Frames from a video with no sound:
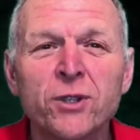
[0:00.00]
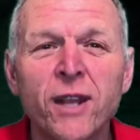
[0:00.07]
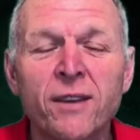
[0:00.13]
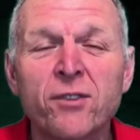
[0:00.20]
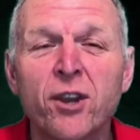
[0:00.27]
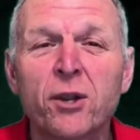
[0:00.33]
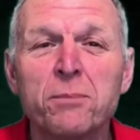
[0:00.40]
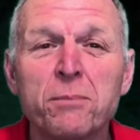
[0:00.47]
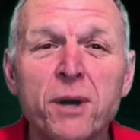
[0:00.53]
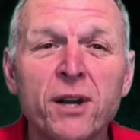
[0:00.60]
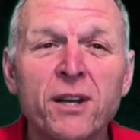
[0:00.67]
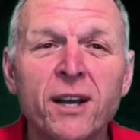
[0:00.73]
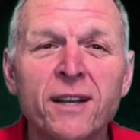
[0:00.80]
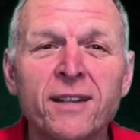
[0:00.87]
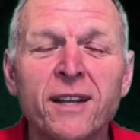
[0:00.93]
They've got a
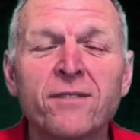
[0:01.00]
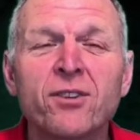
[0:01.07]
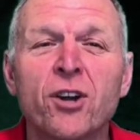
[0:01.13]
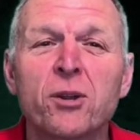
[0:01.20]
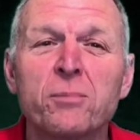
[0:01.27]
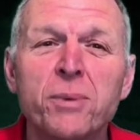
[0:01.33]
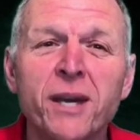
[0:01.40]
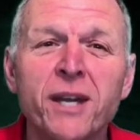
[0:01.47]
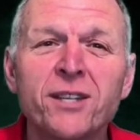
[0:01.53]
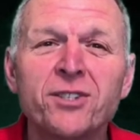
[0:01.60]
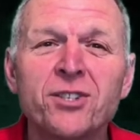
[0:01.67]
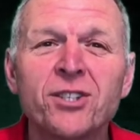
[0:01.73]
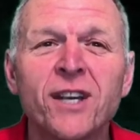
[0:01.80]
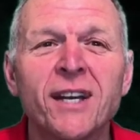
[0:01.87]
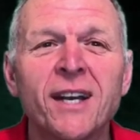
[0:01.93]
MUGA, they've got a
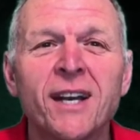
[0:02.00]
pitch.